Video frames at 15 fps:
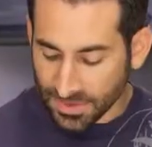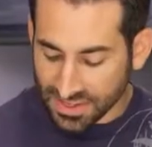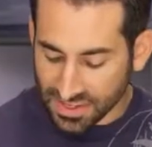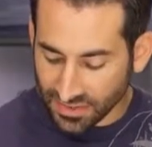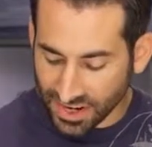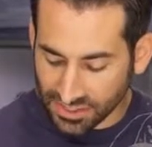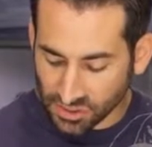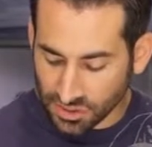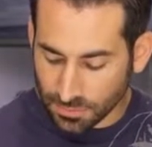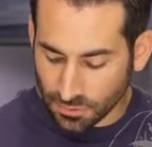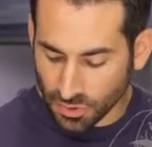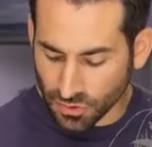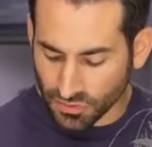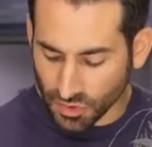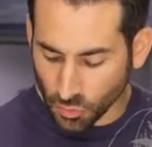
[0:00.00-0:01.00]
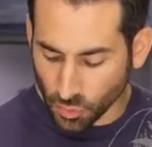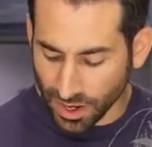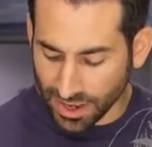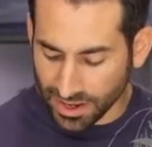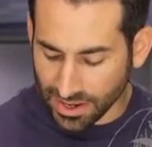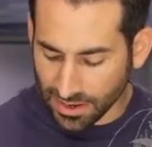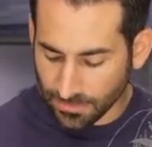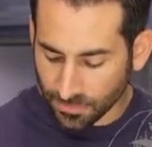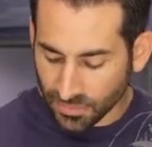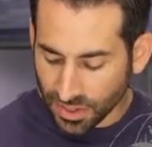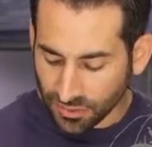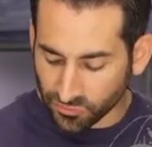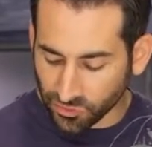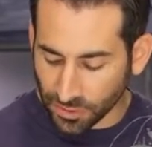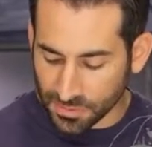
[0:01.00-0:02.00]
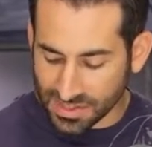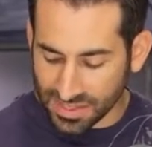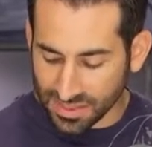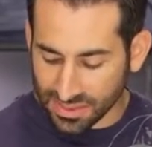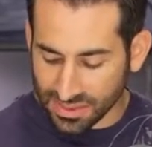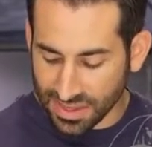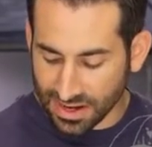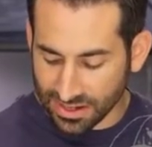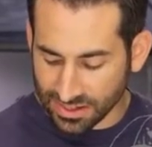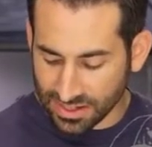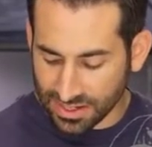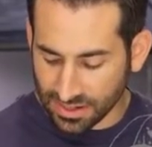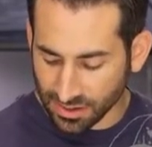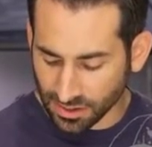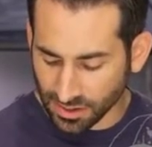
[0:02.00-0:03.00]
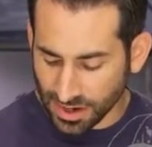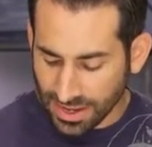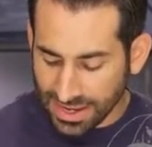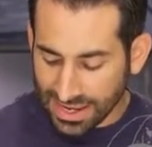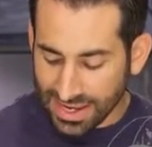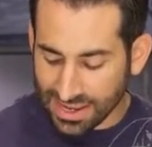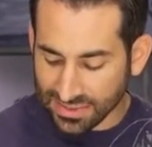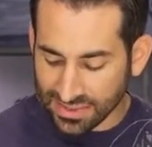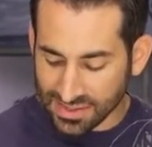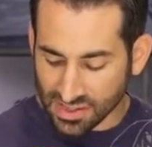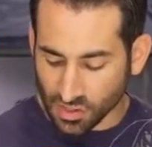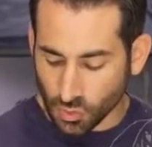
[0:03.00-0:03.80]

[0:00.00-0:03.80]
is they've actually moved away from synthetic here in this